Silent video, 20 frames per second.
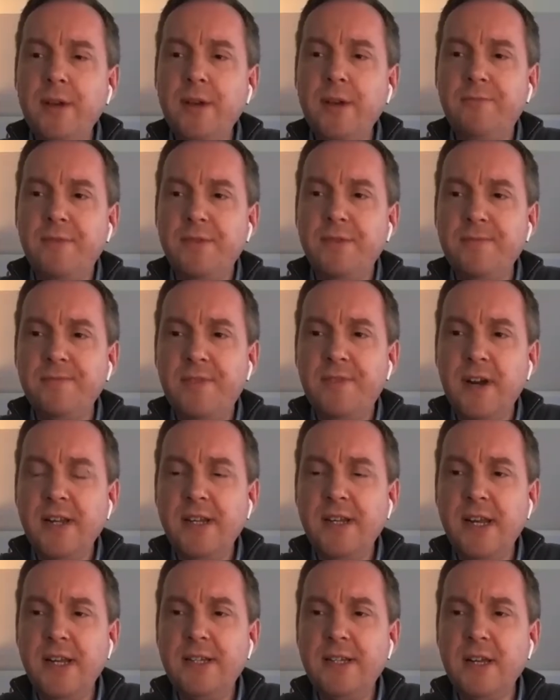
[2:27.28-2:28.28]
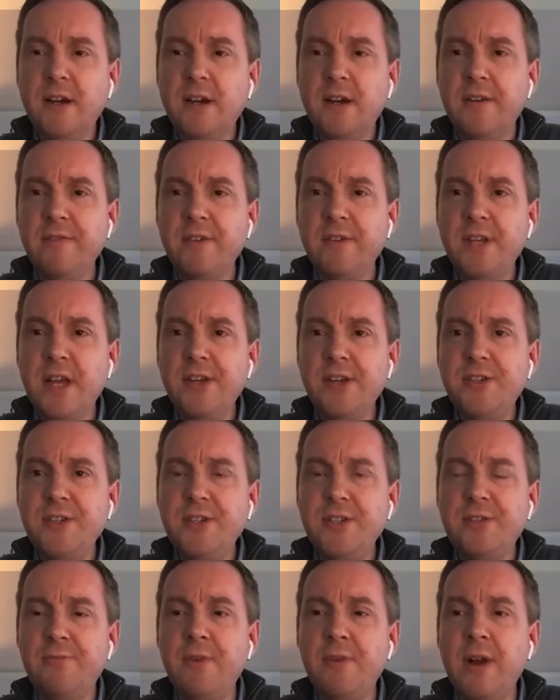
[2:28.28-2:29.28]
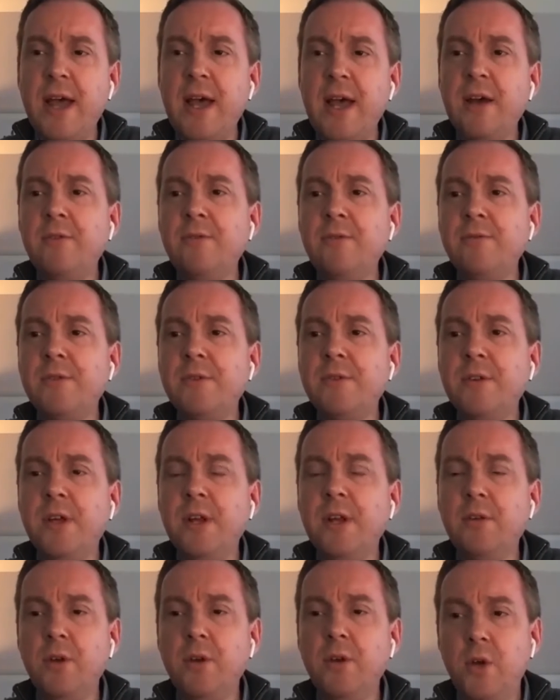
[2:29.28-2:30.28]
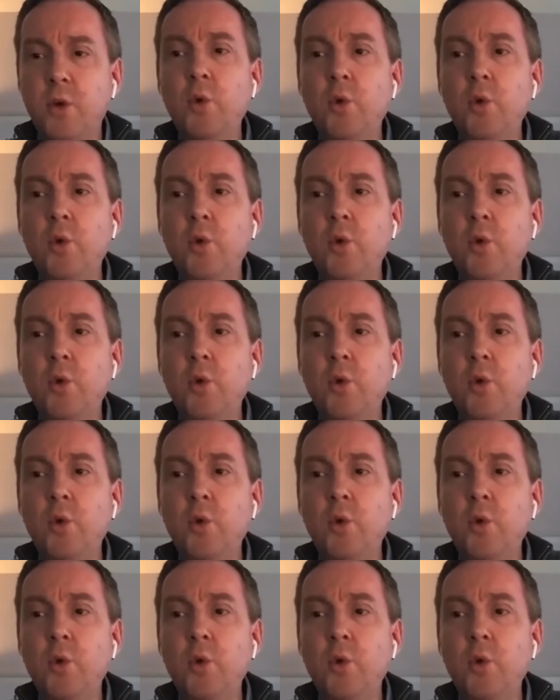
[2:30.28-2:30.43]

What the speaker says: we had some fairly detailed conversations around, you know,